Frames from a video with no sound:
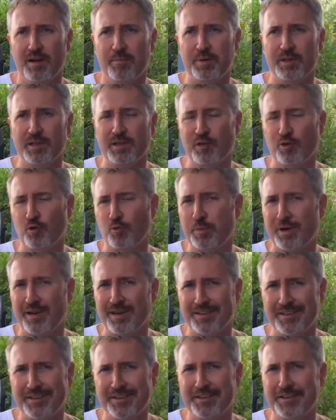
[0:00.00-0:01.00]
political
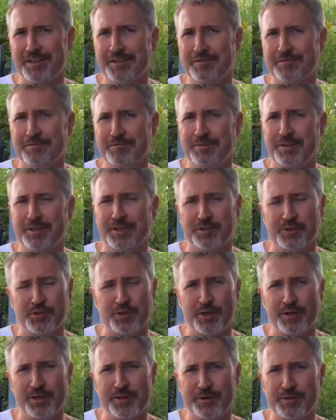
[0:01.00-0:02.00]
party in
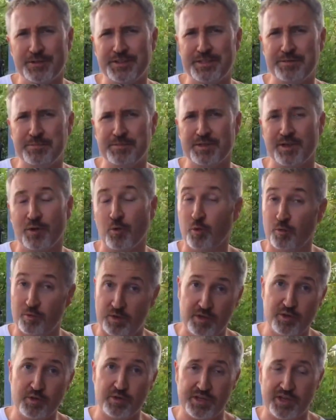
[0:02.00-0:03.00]
Australia, it seems, or
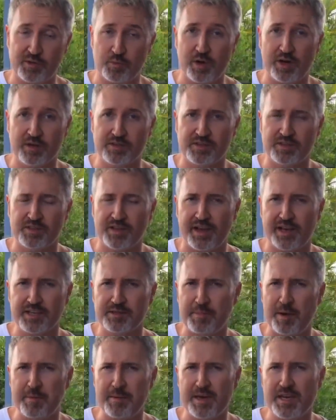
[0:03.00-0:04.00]
in New South Wales, as the
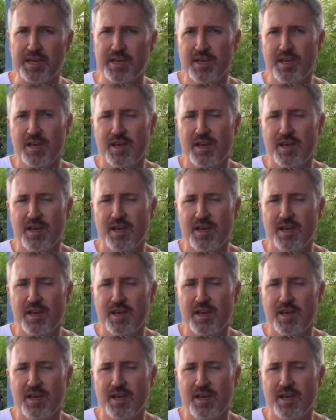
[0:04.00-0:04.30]
case may be.